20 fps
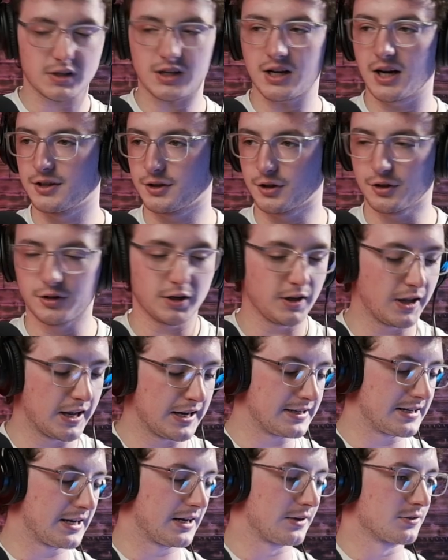I turned the
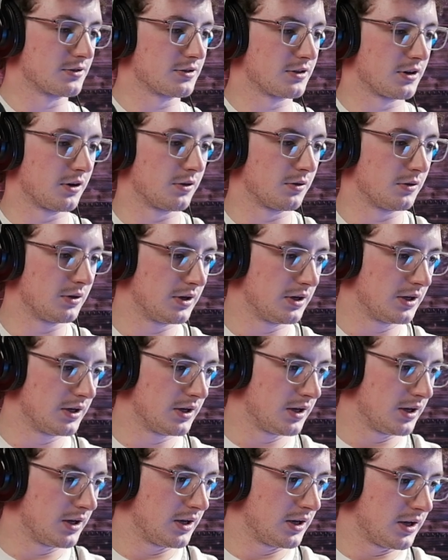light down so
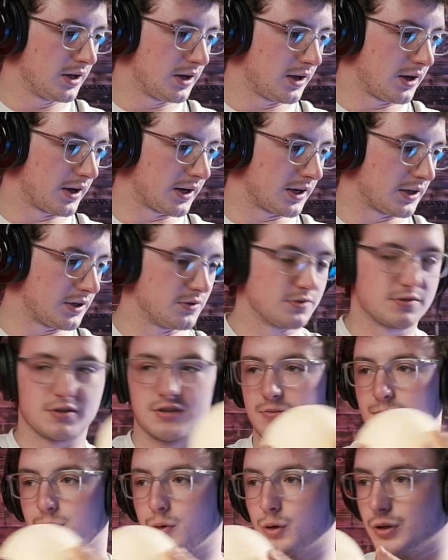I can use
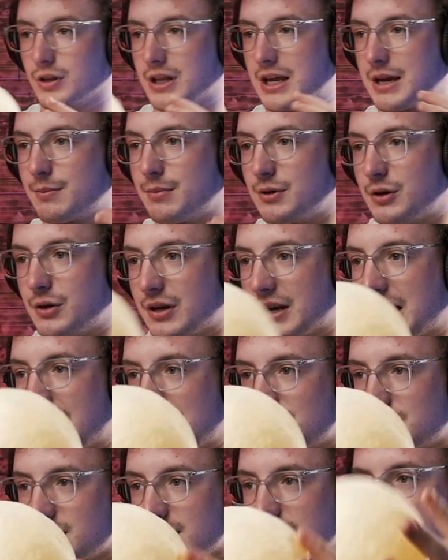this moon lamp and you can
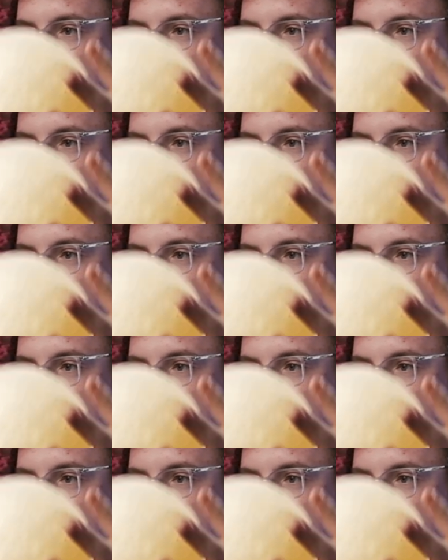actually